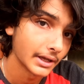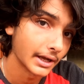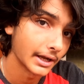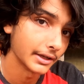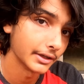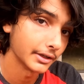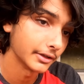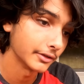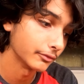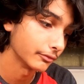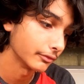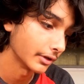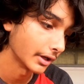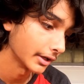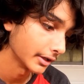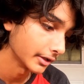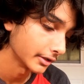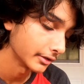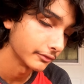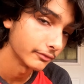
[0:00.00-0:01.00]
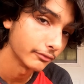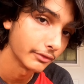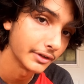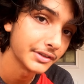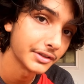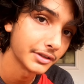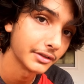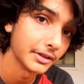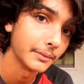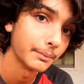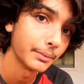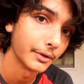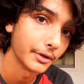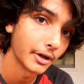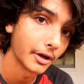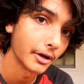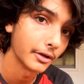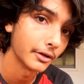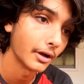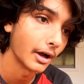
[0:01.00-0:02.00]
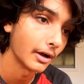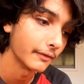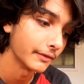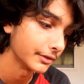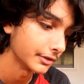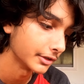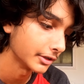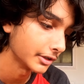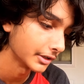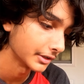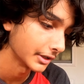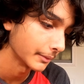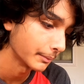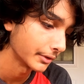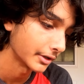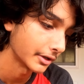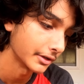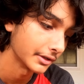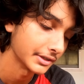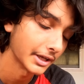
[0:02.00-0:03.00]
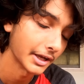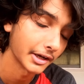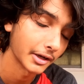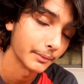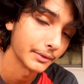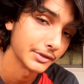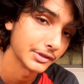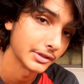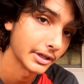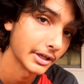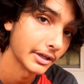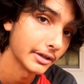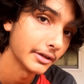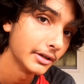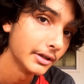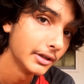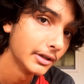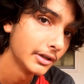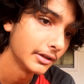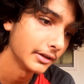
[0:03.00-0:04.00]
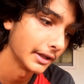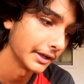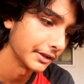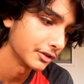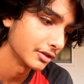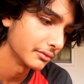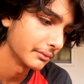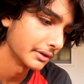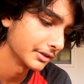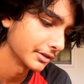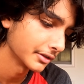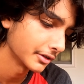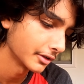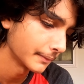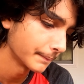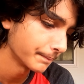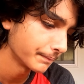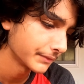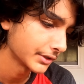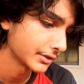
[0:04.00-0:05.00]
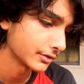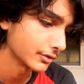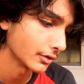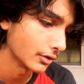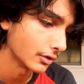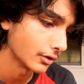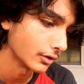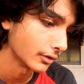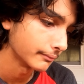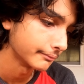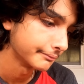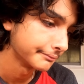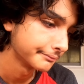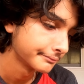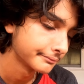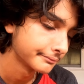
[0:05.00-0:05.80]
I recently put on, obviously, because I put on this Highcompresionhead like 2 months ago. So